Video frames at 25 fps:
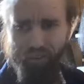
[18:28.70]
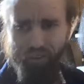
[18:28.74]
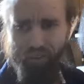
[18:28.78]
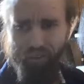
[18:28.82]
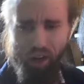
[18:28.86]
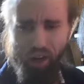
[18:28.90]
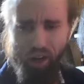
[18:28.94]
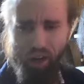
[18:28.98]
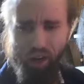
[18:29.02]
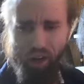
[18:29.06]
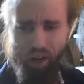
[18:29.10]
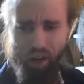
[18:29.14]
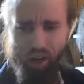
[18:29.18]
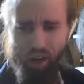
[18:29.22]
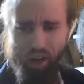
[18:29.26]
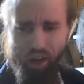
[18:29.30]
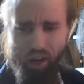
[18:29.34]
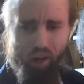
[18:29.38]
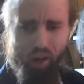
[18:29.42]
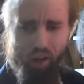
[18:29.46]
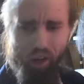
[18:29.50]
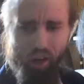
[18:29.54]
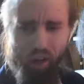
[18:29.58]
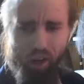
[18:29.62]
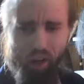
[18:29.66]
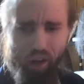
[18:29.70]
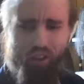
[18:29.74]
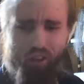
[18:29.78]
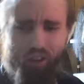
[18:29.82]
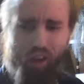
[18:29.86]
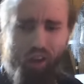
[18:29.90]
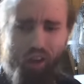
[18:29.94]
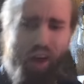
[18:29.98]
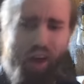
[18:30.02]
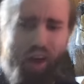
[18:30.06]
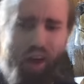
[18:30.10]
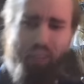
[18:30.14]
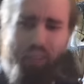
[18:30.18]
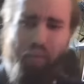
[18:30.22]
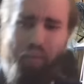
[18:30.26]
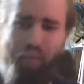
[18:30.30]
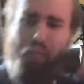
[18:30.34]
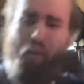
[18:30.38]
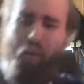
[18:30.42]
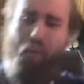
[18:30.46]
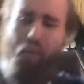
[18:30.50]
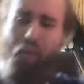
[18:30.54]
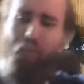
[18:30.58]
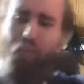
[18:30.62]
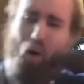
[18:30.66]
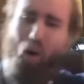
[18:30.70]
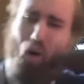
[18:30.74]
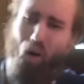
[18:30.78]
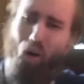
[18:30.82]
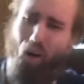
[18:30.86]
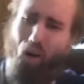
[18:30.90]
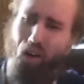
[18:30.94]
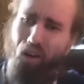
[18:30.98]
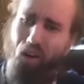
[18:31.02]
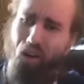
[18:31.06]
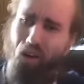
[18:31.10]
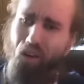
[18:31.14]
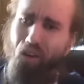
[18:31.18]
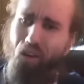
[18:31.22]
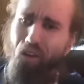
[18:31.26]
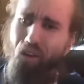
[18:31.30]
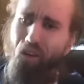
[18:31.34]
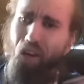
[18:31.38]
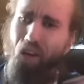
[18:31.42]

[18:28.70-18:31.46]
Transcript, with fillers: But nobody wants to let me move on